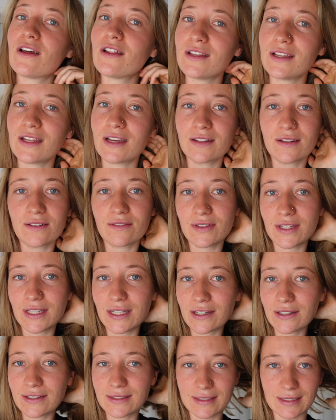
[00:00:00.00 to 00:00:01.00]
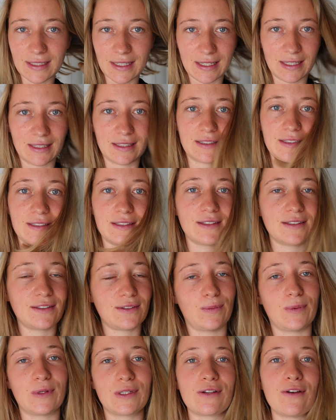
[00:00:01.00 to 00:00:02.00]
the other videos and
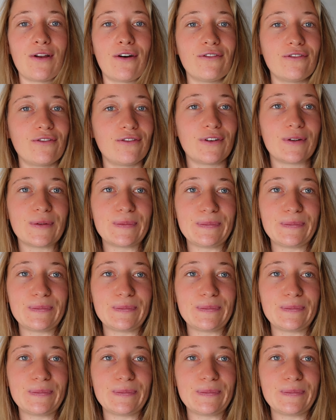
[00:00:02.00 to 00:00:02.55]
so much love